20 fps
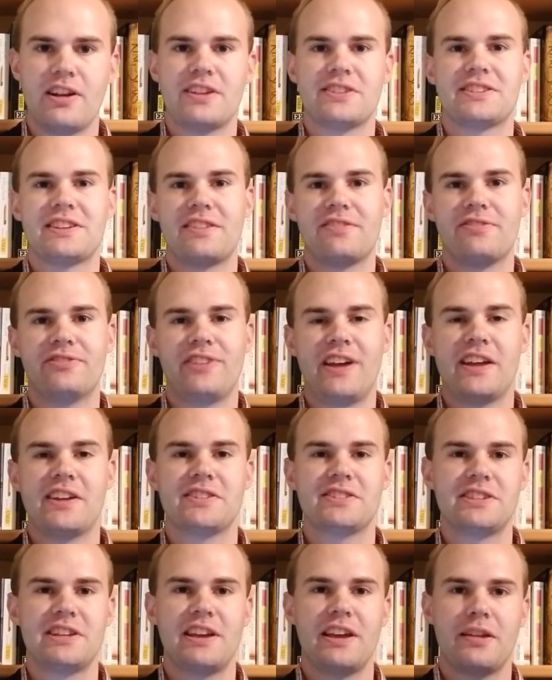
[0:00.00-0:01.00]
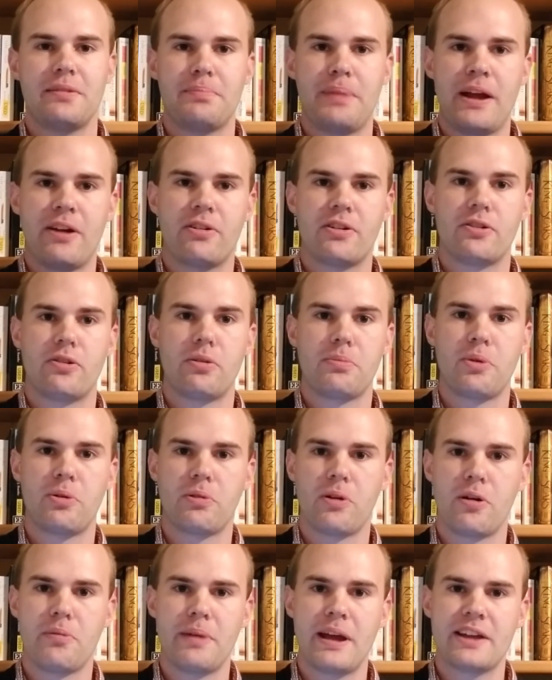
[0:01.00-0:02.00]
is a fantasy and paranormal
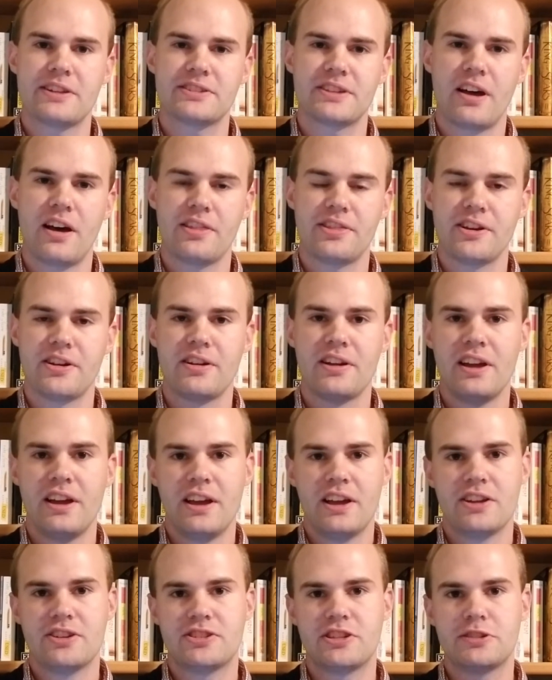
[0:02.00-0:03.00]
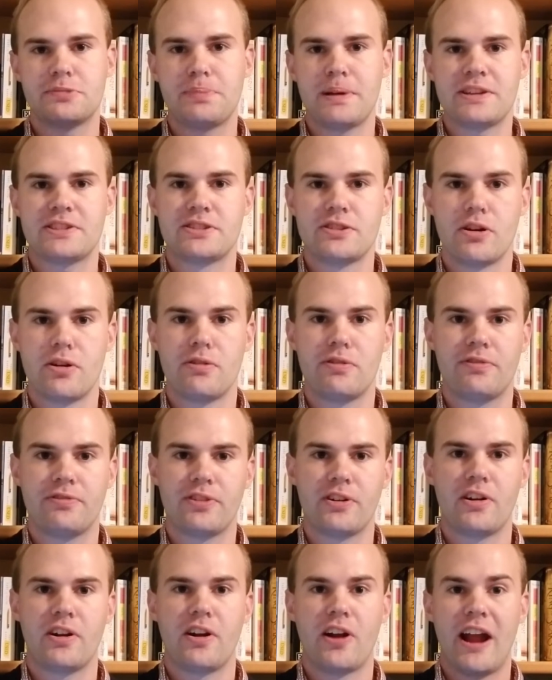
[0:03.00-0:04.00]
romance author, and she's best known
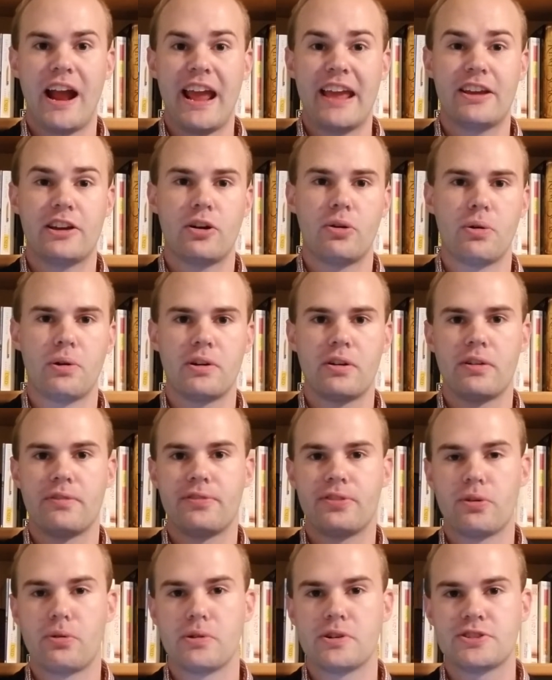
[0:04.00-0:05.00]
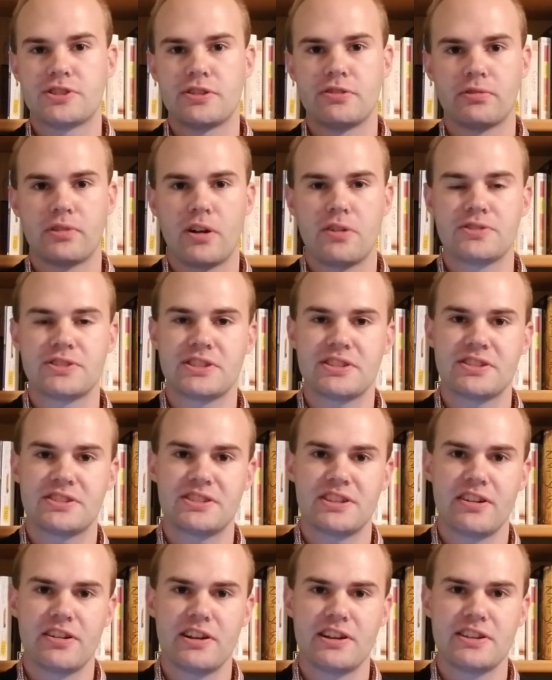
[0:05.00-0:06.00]
for her A Court of Thorns and Roses
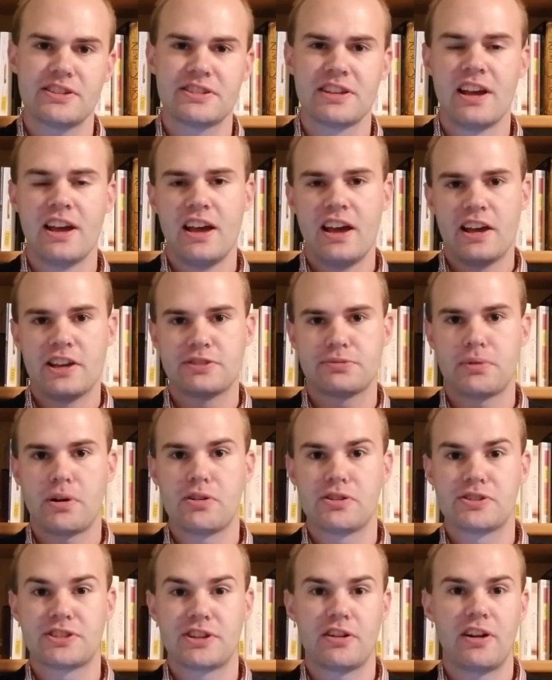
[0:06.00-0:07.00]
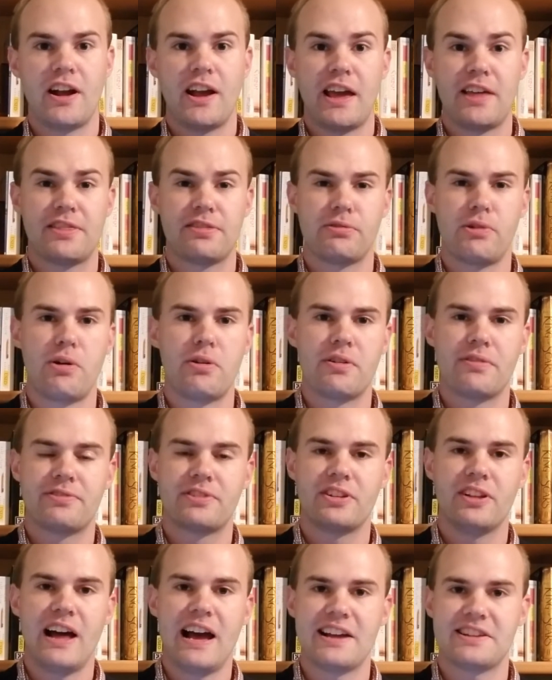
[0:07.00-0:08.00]
series, as well as her Throne of
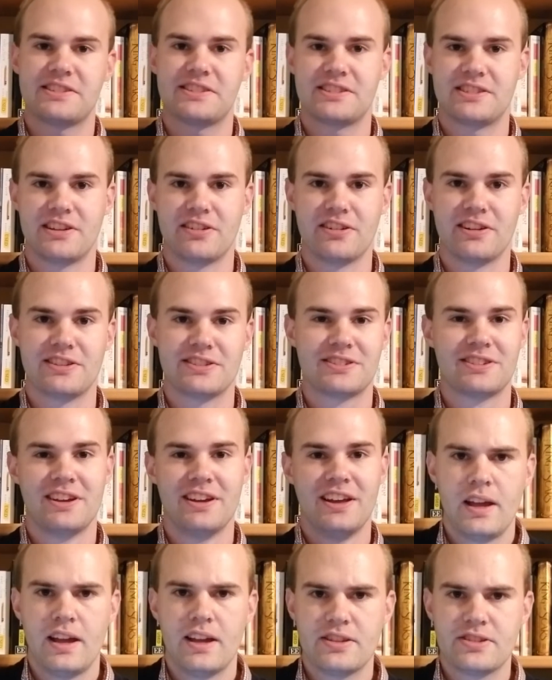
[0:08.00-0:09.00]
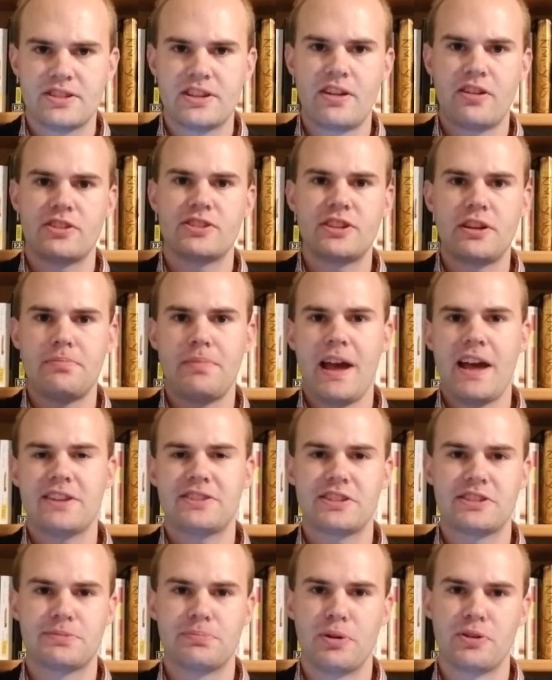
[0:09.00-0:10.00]
Glass series. And Sarah J.
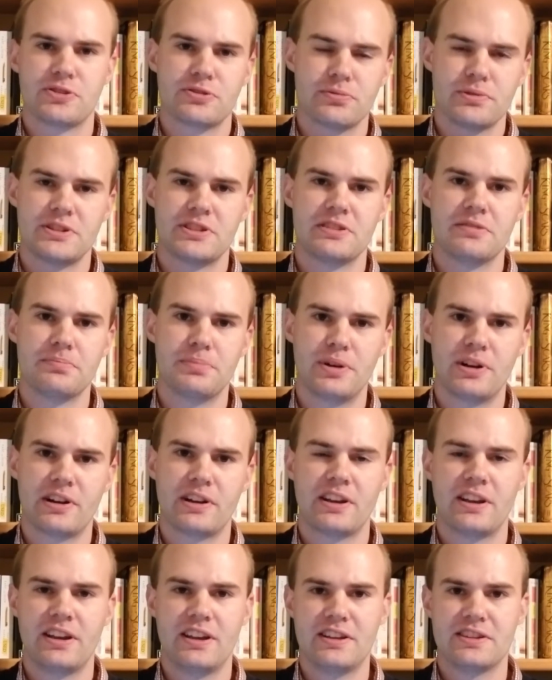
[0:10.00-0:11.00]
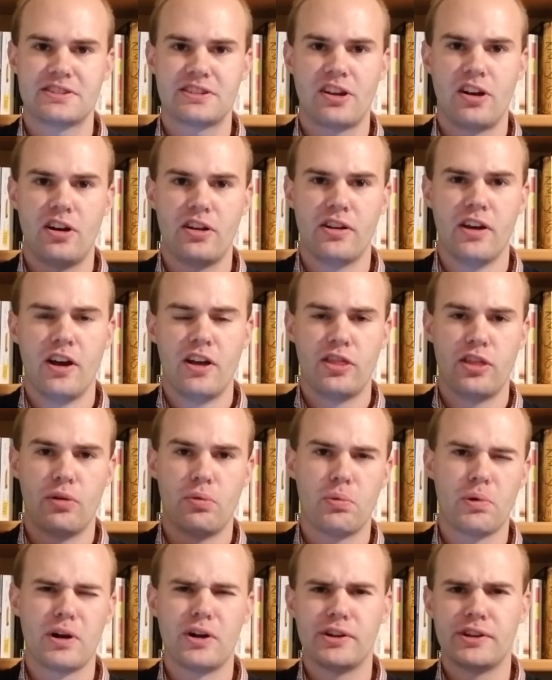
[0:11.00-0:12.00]
Maas's most recent book is called The
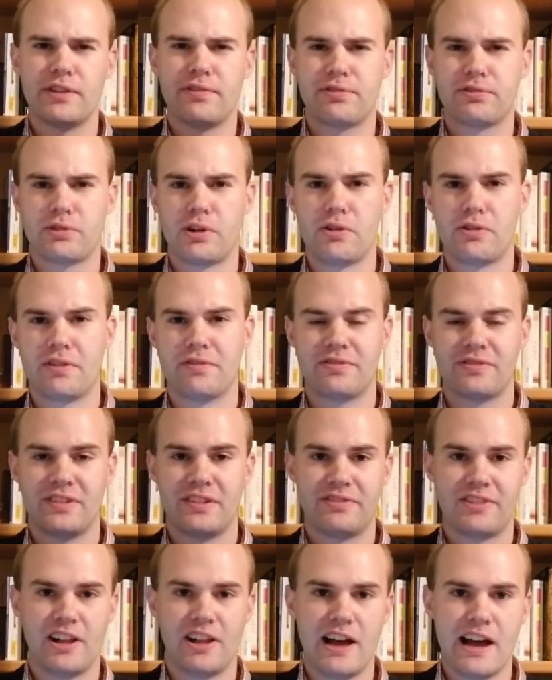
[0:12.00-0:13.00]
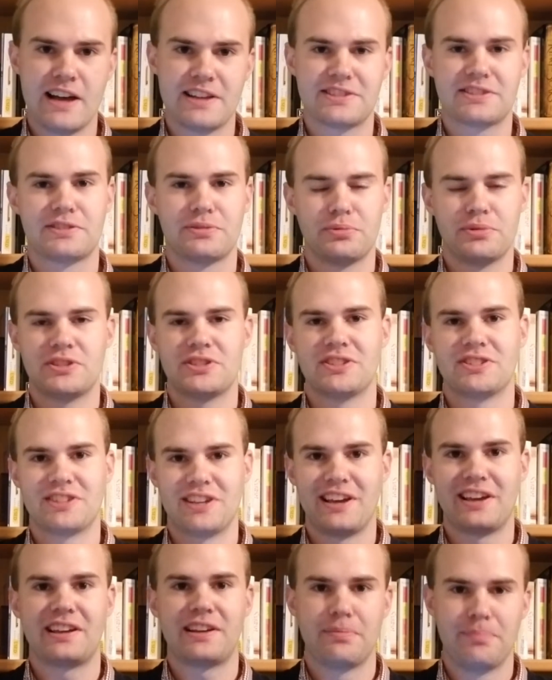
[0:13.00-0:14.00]
World of Throne of Glass, which is
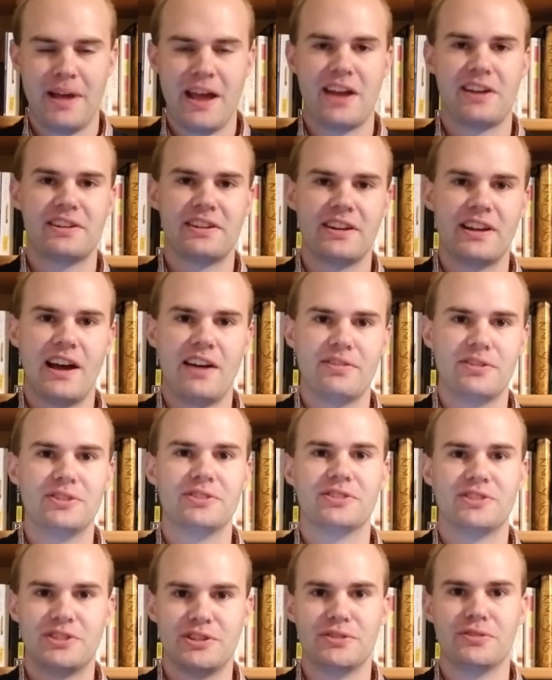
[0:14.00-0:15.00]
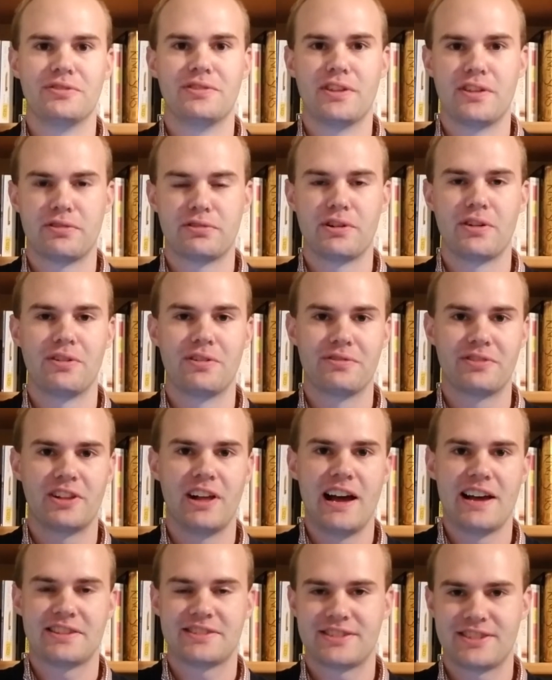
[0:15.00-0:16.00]
a companion novel to the Throne of
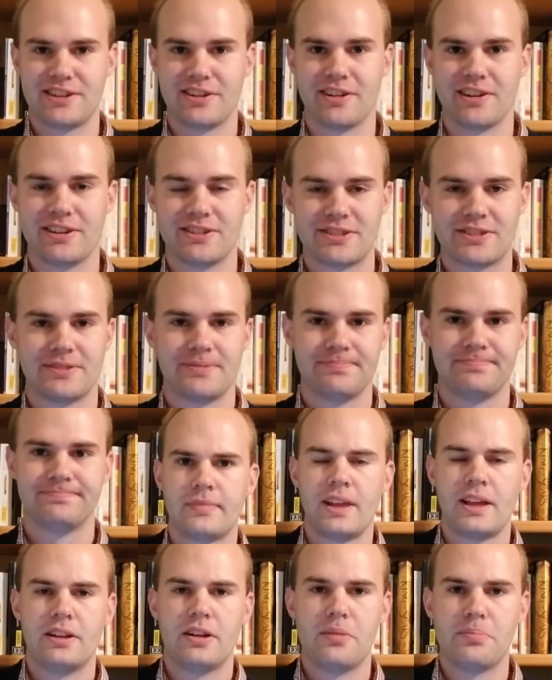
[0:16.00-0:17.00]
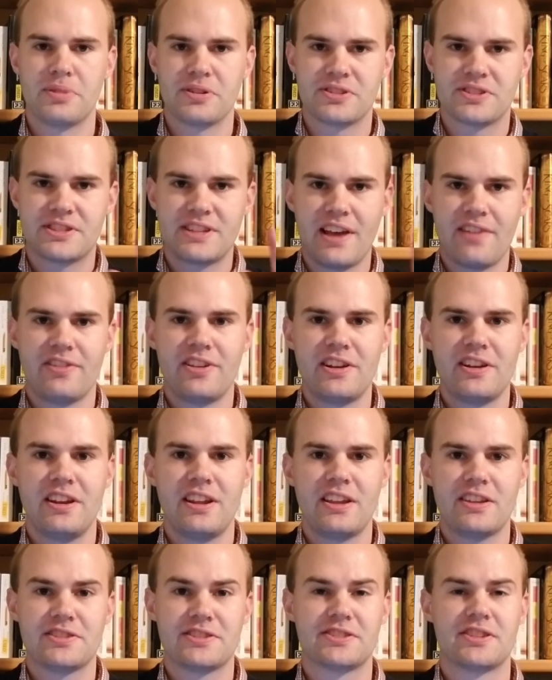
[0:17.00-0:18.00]
Glass series. Number 7
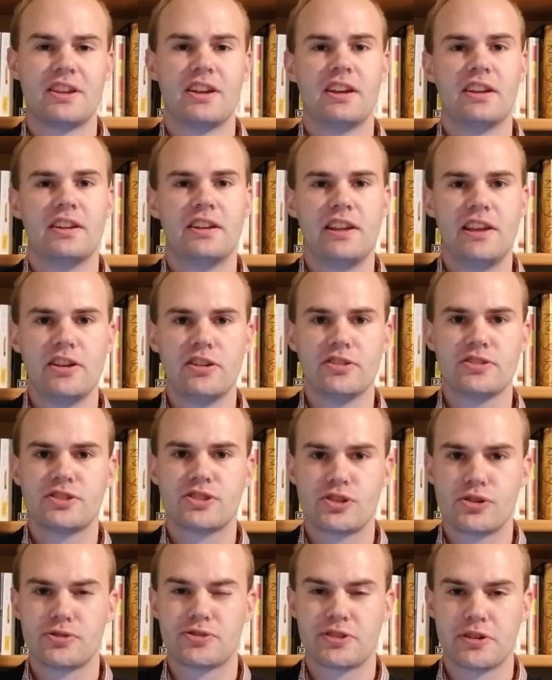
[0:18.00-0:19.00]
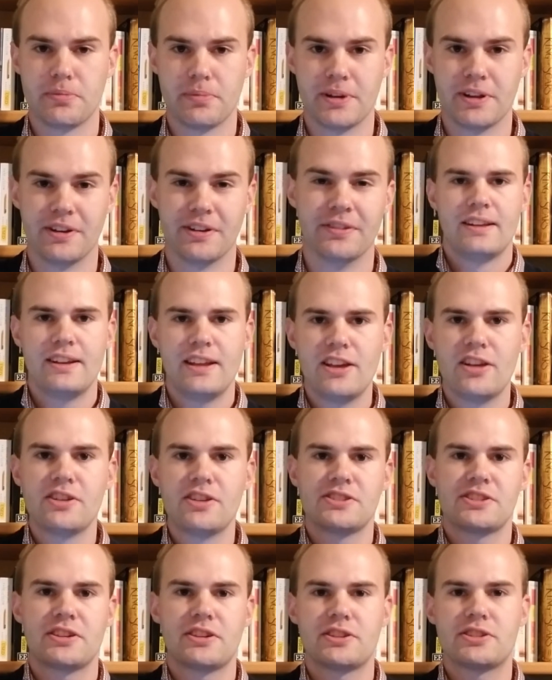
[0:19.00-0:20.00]
is Neil Shusterman. Neil
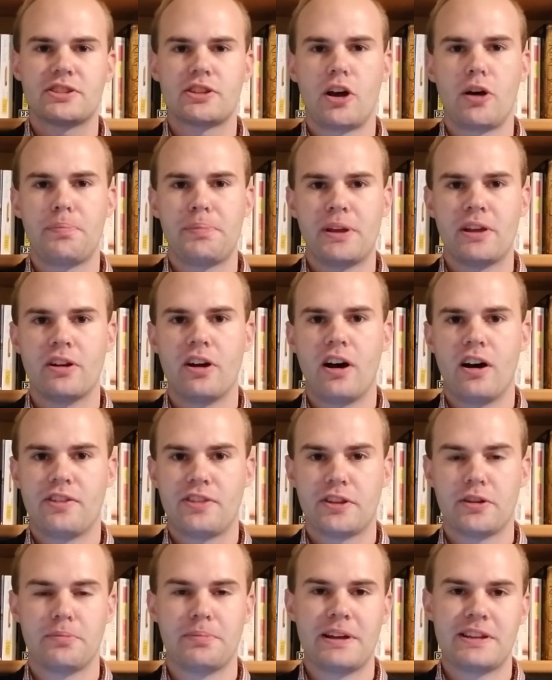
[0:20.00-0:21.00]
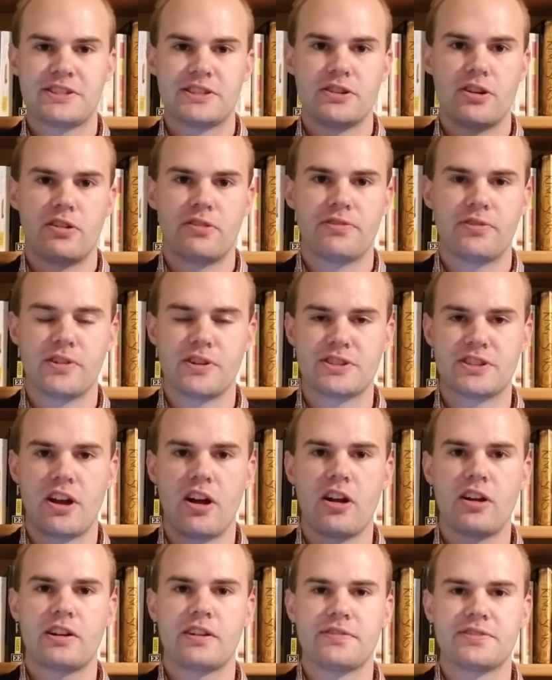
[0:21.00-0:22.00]
is a dystopian author best known for his
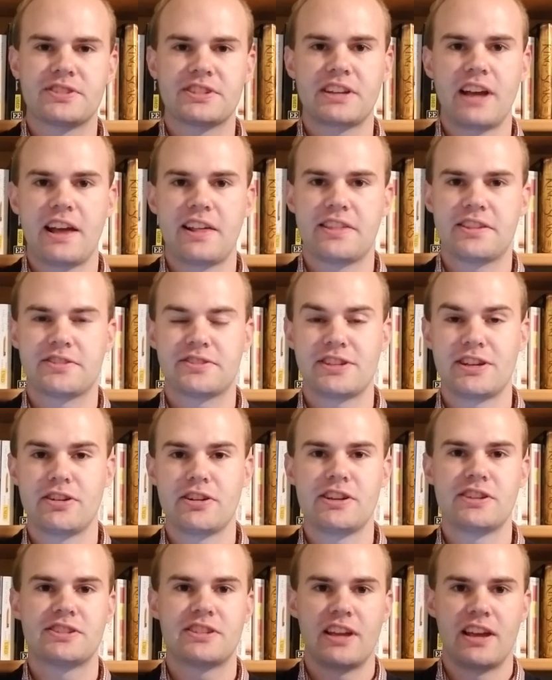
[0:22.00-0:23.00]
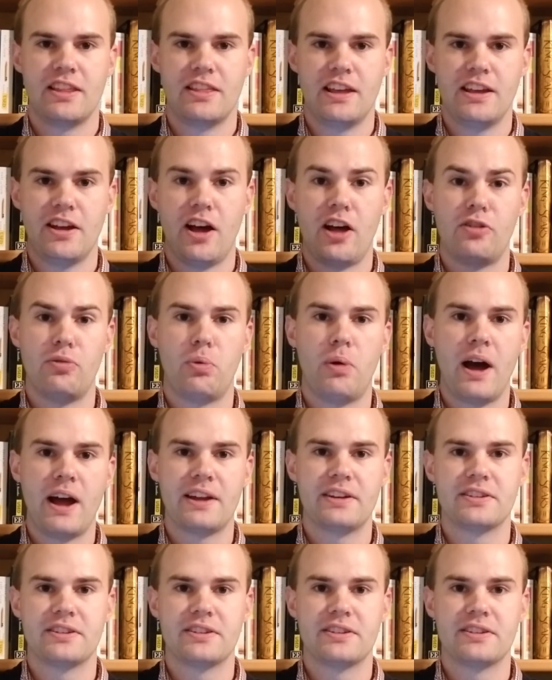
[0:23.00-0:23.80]
Ark of Scythe series and the Unwind